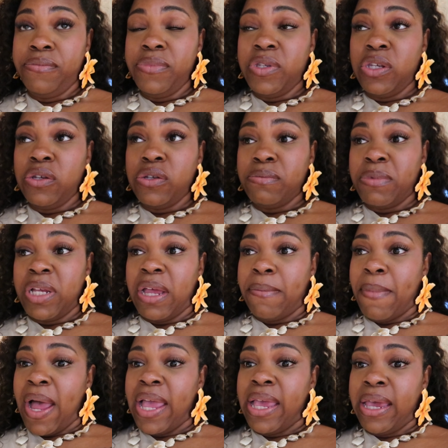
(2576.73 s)
excuse me,
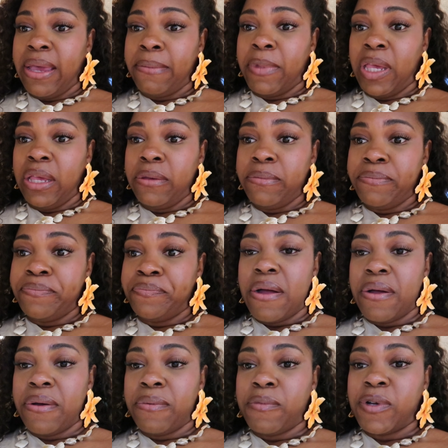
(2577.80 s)
in Miami.
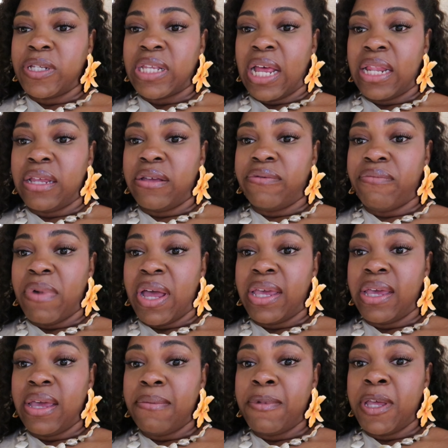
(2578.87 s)
Um, once I leave
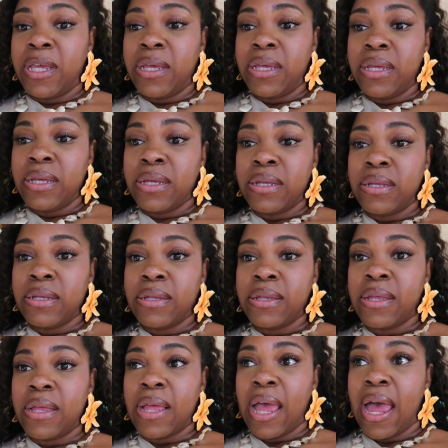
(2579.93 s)
Miami,
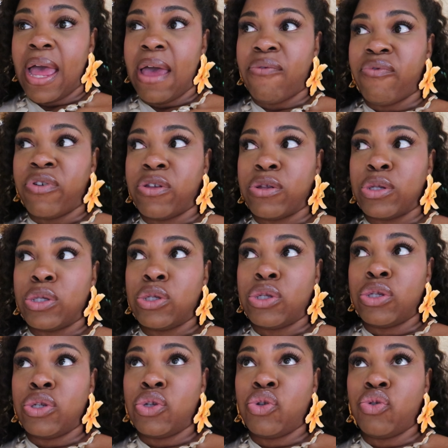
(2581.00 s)
I have a
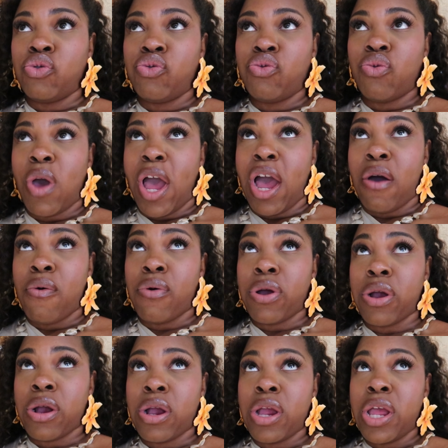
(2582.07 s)

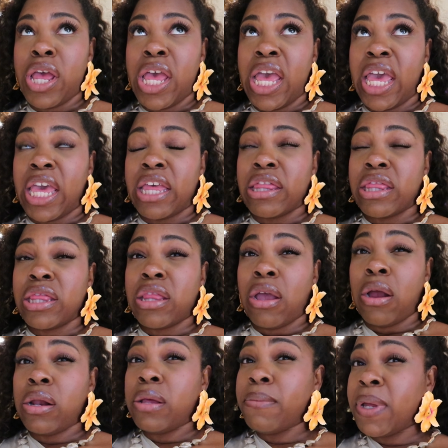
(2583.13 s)
two-hour and
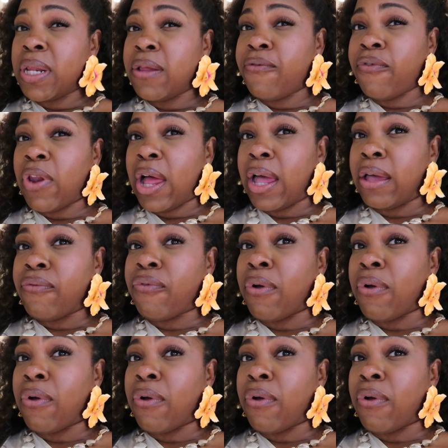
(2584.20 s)
30 minute flight